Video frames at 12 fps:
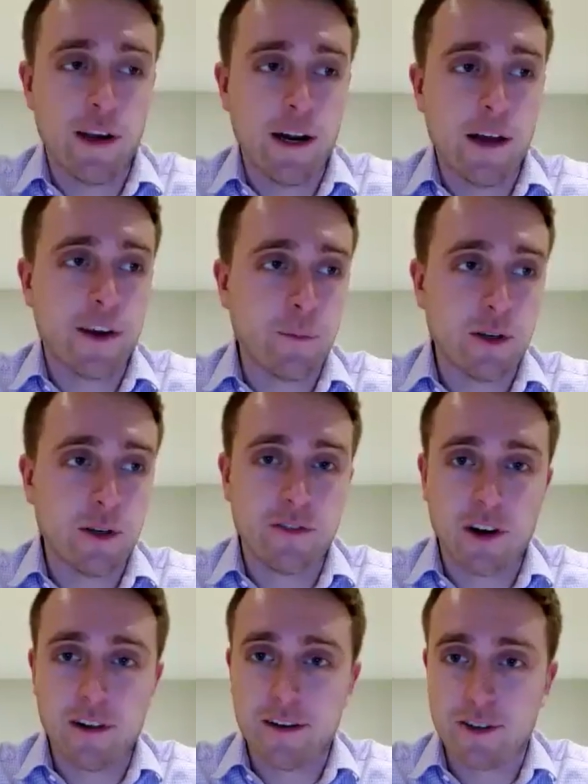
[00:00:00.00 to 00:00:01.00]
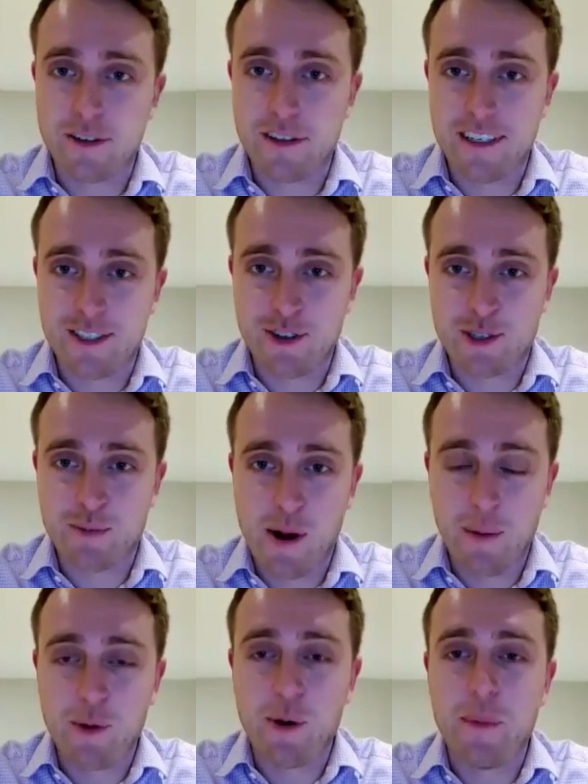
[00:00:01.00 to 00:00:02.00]
and I think most of our listeners
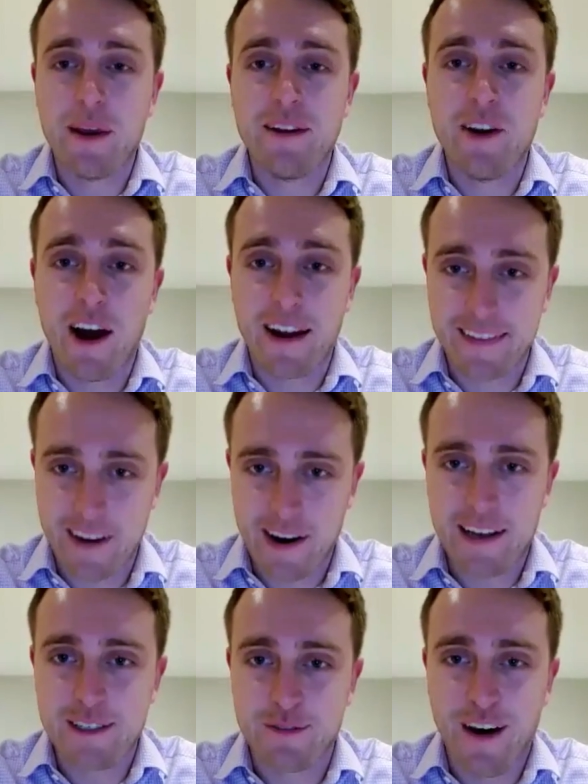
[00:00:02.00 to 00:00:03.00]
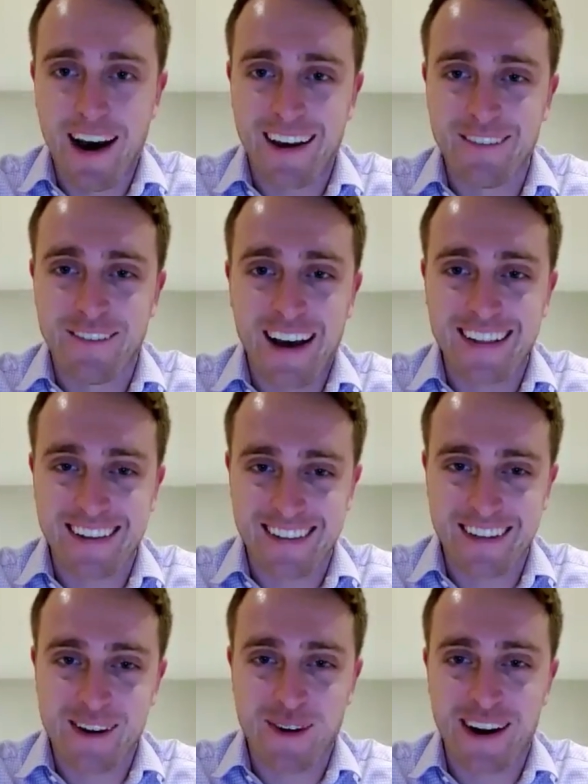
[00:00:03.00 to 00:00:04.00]
probably would be nodding their heads
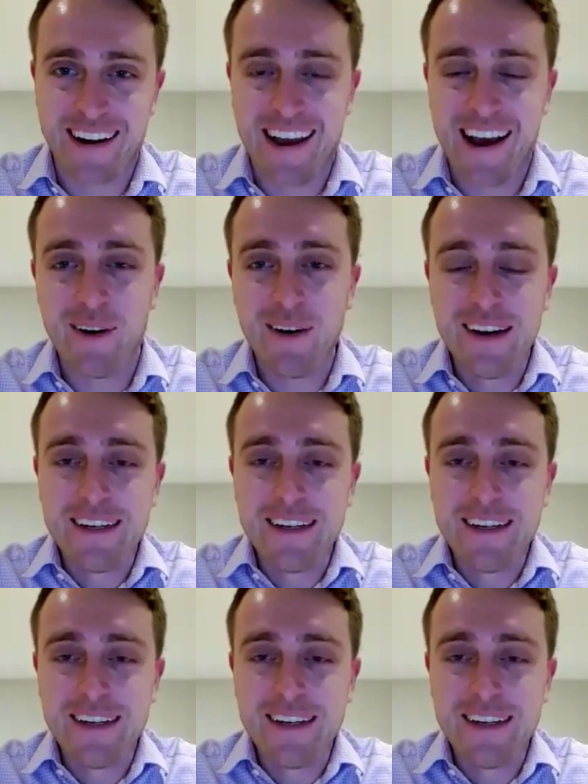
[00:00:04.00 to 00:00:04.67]
violently right now.